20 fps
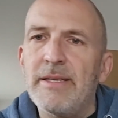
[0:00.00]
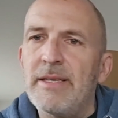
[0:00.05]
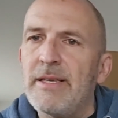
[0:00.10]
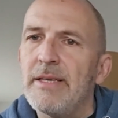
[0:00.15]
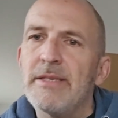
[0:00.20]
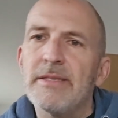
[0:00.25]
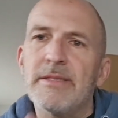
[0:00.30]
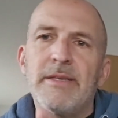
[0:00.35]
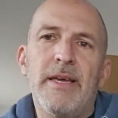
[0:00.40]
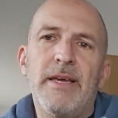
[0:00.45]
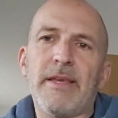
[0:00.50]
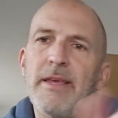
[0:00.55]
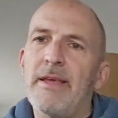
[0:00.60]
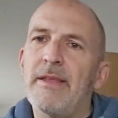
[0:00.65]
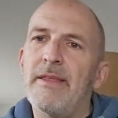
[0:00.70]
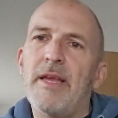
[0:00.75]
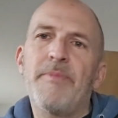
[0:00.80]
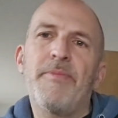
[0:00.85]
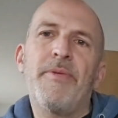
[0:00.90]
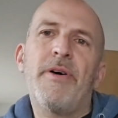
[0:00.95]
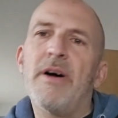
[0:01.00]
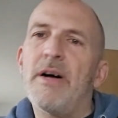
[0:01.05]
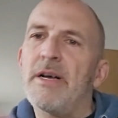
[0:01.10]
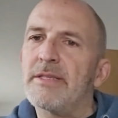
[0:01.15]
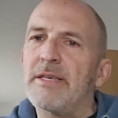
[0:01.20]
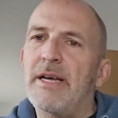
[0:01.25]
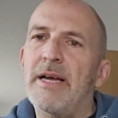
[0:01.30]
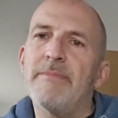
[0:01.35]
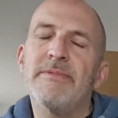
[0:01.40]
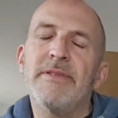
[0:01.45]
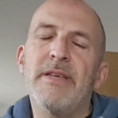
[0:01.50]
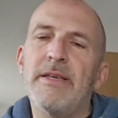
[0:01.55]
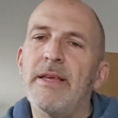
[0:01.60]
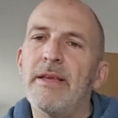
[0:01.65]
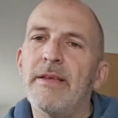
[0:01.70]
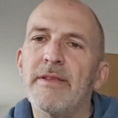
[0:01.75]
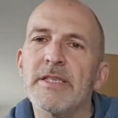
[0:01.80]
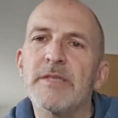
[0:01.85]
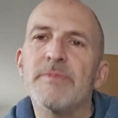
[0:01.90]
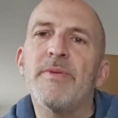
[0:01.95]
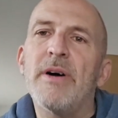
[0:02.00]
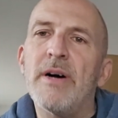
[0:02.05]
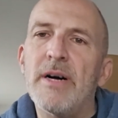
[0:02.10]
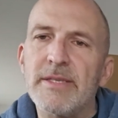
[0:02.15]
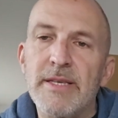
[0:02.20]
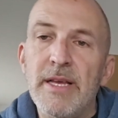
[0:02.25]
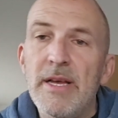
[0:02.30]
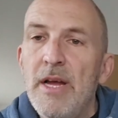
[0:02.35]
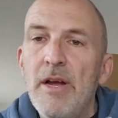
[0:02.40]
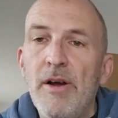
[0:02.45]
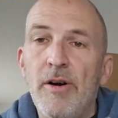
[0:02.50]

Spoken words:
He's taking that pass, I'm taking this pass,